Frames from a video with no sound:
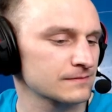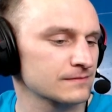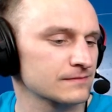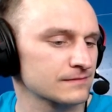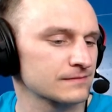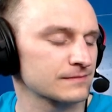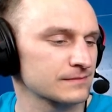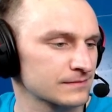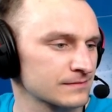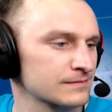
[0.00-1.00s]

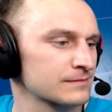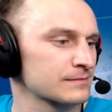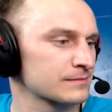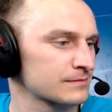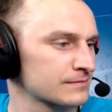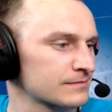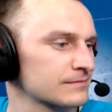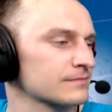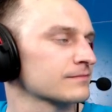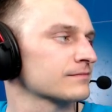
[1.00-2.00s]

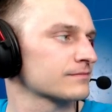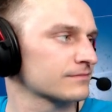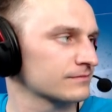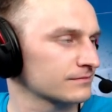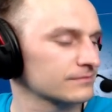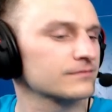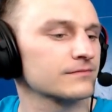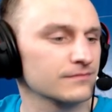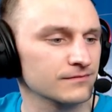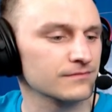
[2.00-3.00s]

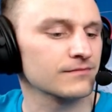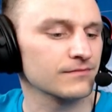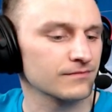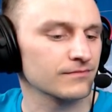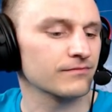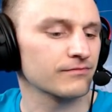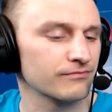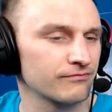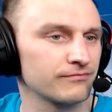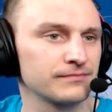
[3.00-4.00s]

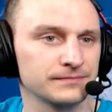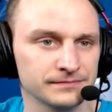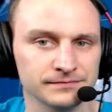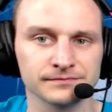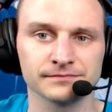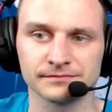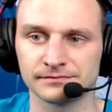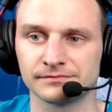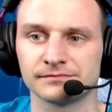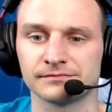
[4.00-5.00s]

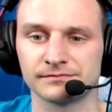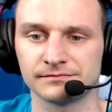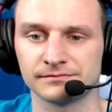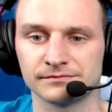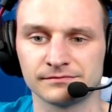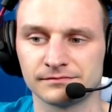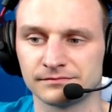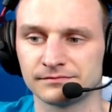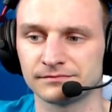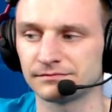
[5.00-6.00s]

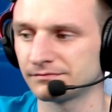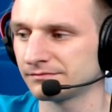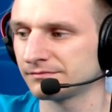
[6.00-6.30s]
The person shown says nothing.